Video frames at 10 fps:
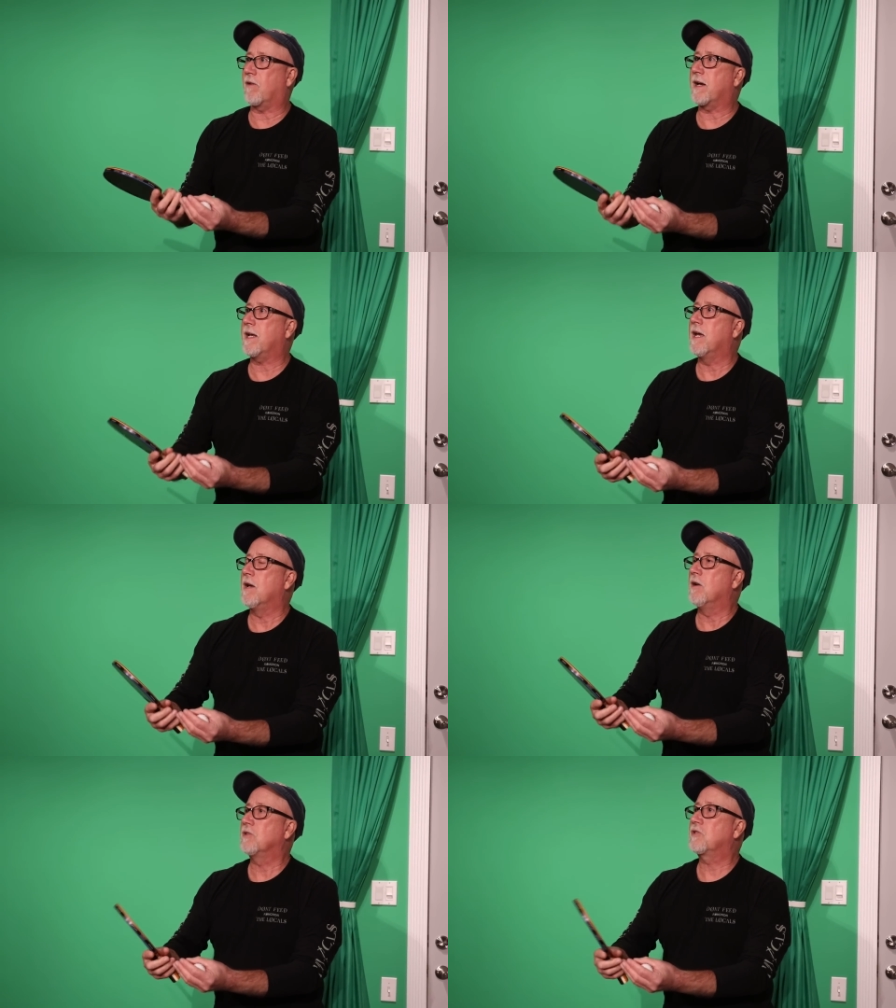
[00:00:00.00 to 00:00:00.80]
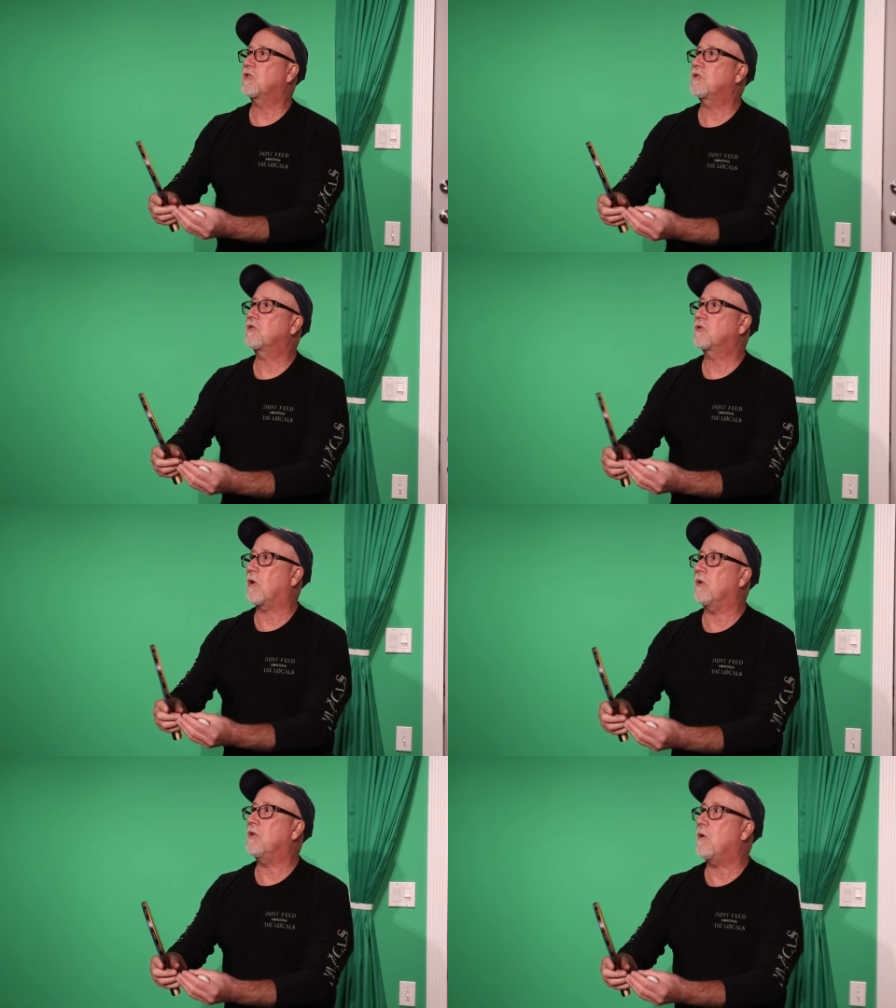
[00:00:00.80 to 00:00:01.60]
Right? wasabi in there.
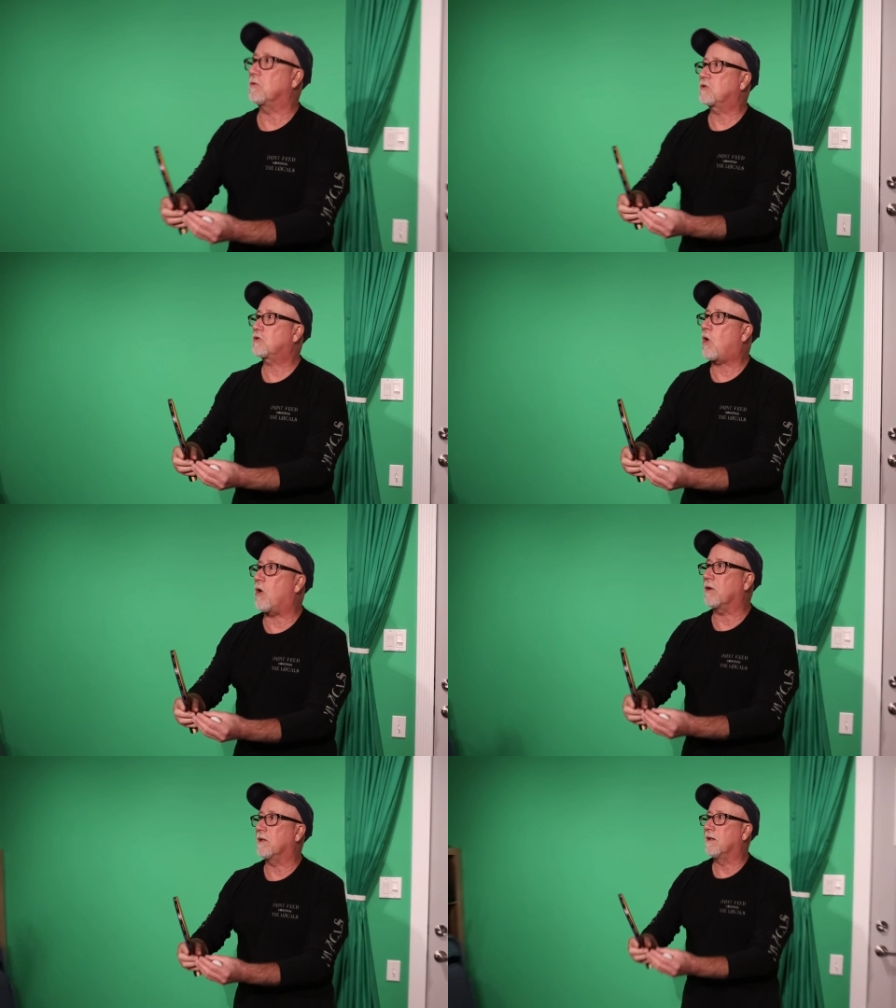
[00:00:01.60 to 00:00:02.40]
Salt? No salt.